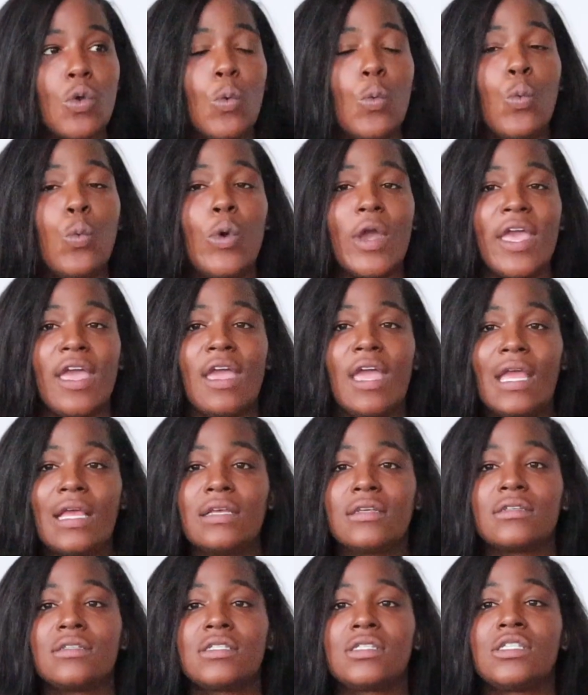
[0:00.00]

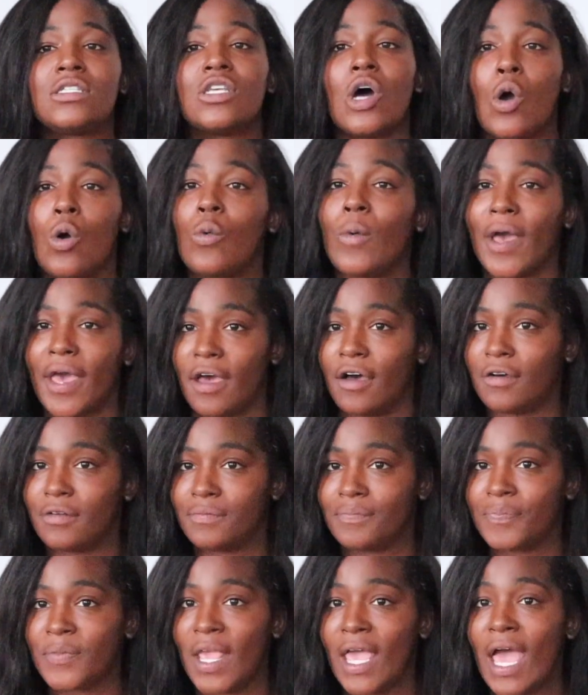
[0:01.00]
went so
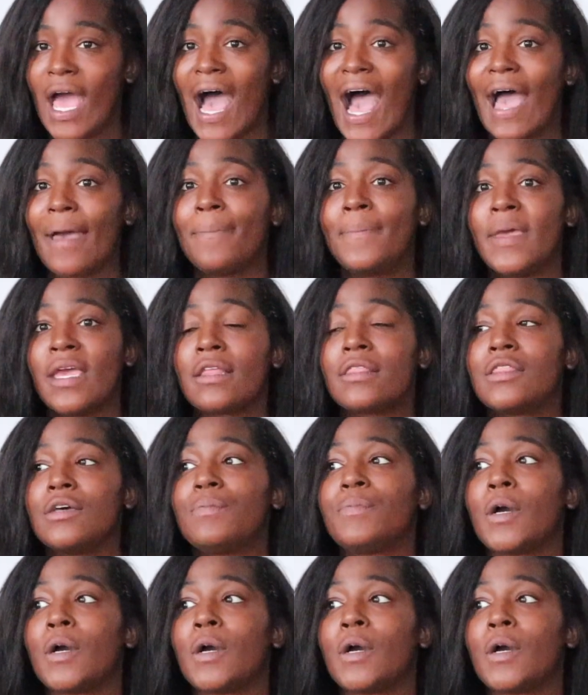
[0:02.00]
well. I picked the